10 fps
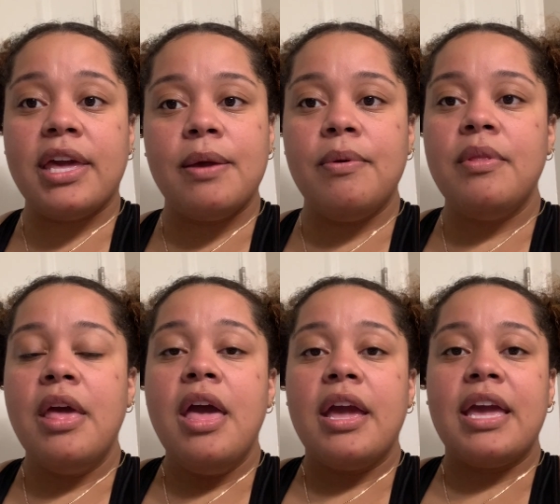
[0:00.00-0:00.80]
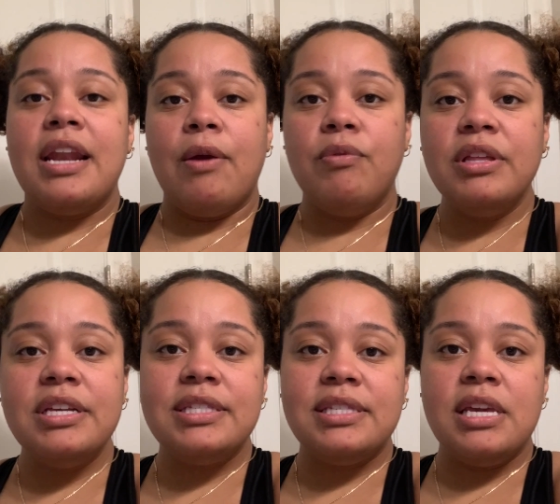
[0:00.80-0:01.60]
Can I
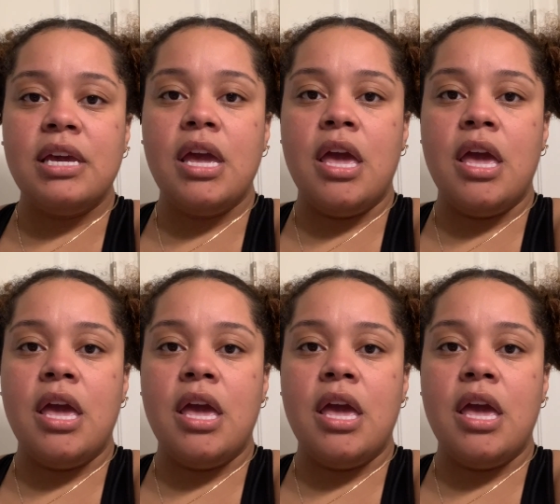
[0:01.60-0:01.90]
really see it?